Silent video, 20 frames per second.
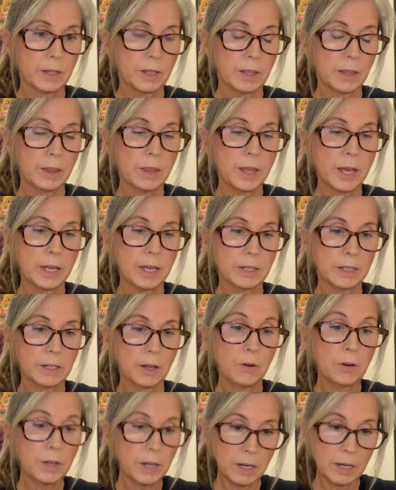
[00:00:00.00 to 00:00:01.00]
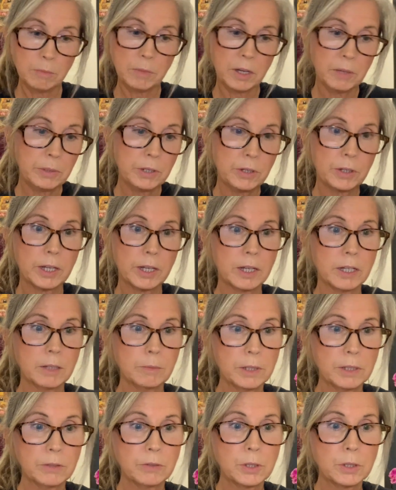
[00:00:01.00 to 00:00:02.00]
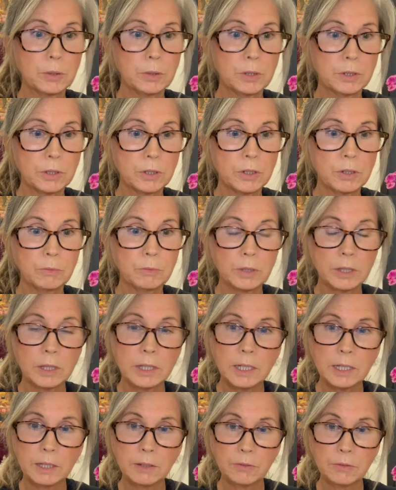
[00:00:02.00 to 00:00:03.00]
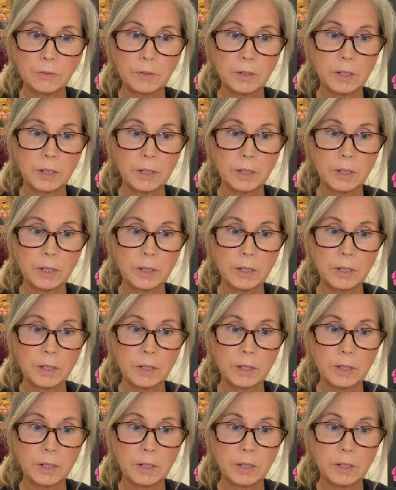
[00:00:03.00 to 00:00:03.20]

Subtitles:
that, okay, maybe you're getting a bit of short-term relief,